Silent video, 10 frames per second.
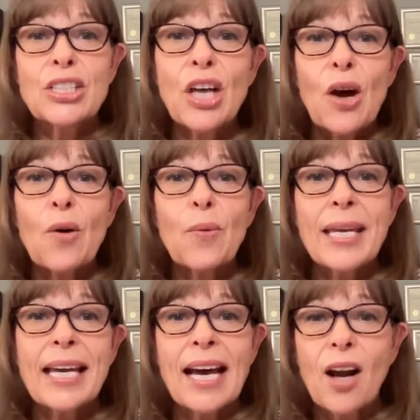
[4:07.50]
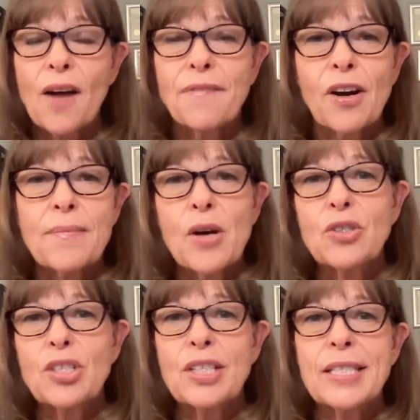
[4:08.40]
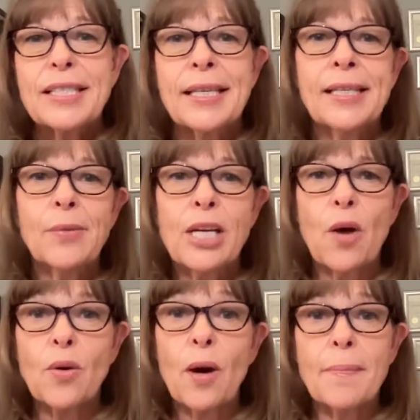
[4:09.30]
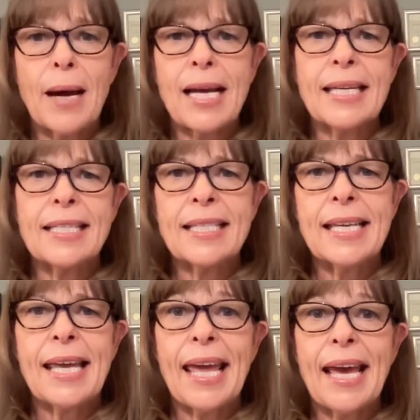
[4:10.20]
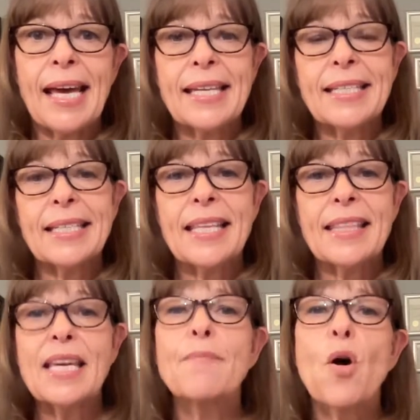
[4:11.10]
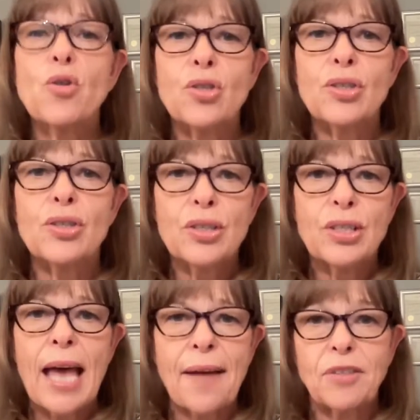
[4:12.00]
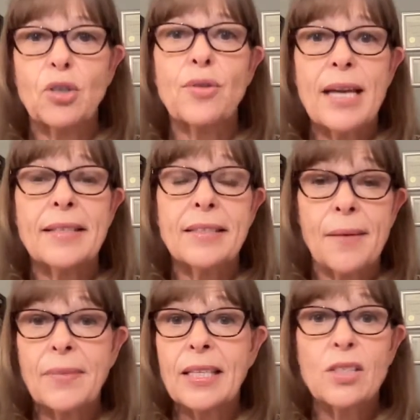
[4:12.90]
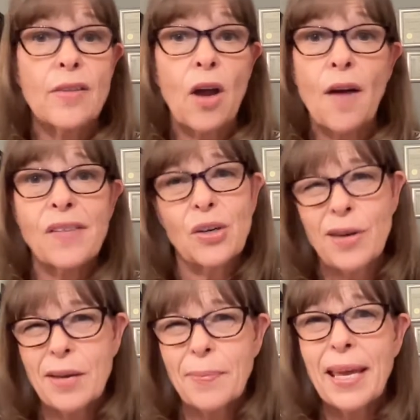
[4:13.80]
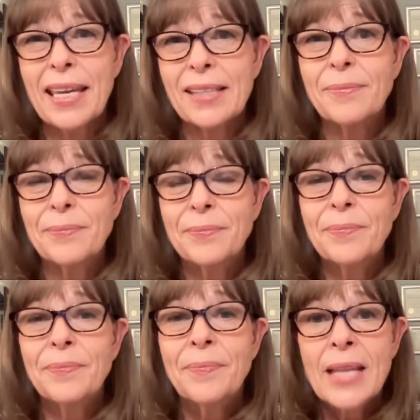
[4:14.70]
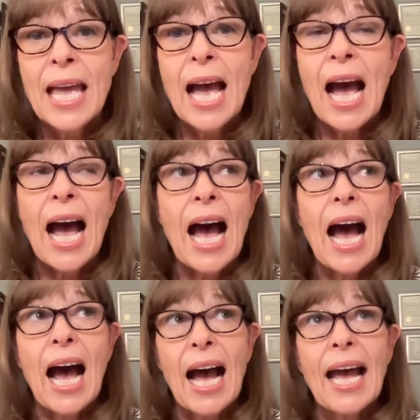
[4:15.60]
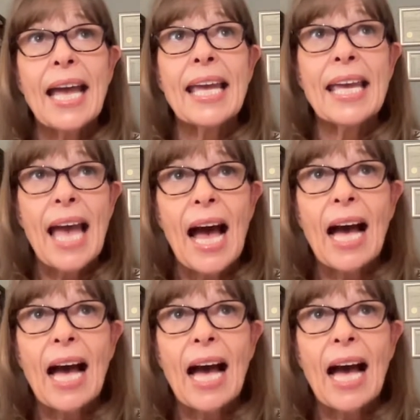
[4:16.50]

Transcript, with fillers: so we cut off our emotions. We go to our mind, and the emotions have to create something, so they often create pain. I